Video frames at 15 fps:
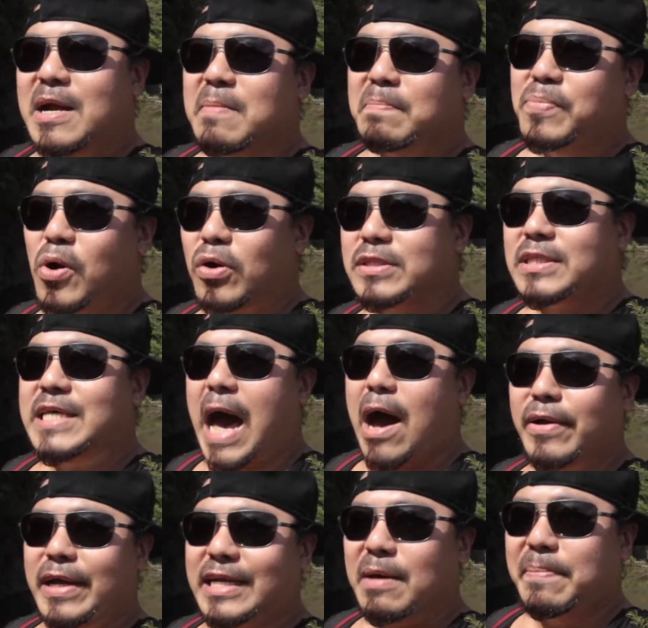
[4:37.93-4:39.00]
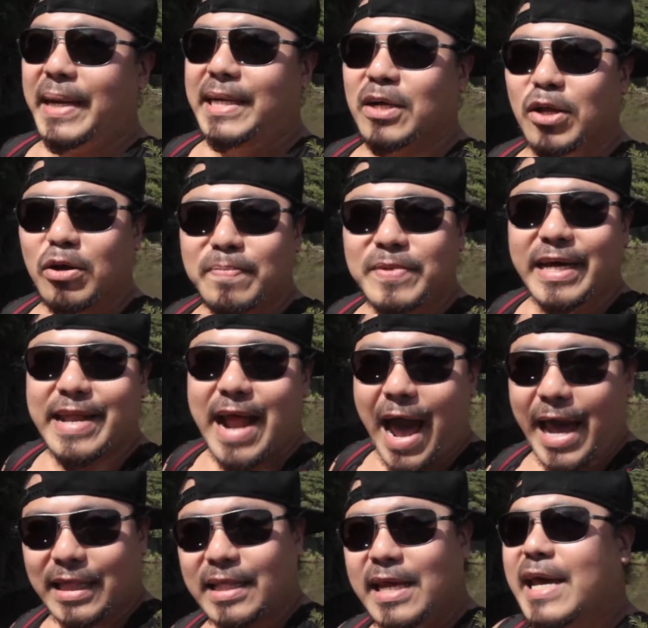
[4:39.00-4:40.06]
broke down in the middle of the
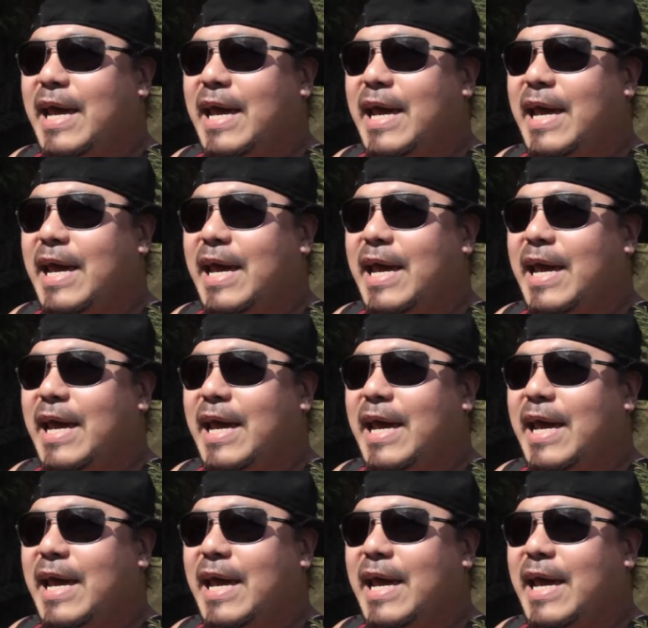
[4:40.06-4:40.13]
night,